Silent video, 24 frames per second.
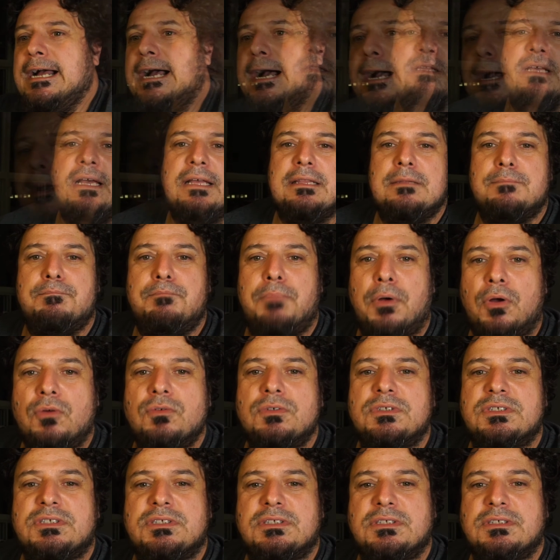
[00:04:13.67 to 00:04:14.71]
The other
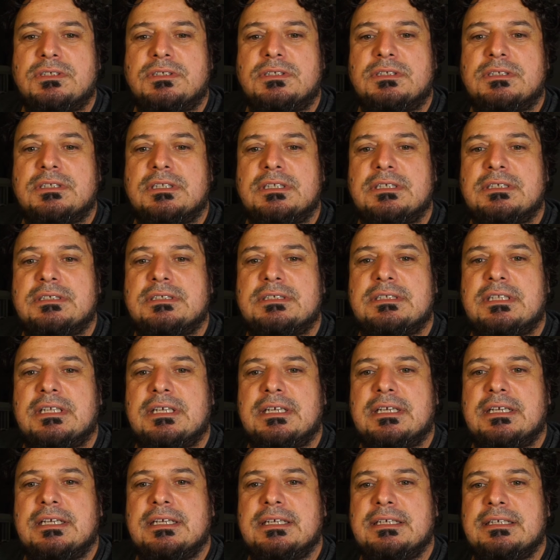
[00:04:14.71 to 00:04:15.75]
bonuses to this
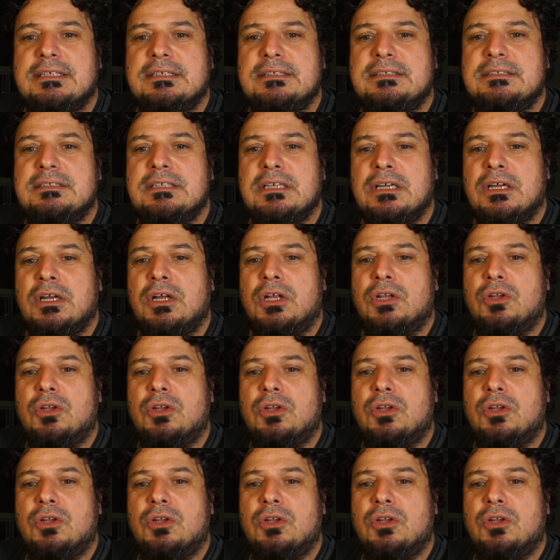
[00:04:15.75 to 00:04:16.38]
thing is,